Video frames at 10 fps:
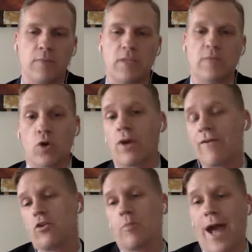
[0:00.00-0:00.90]
means more
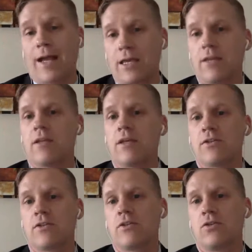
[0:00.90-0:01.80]
revenue back into the
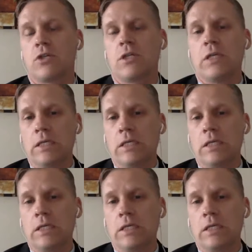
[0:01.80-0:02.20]
institution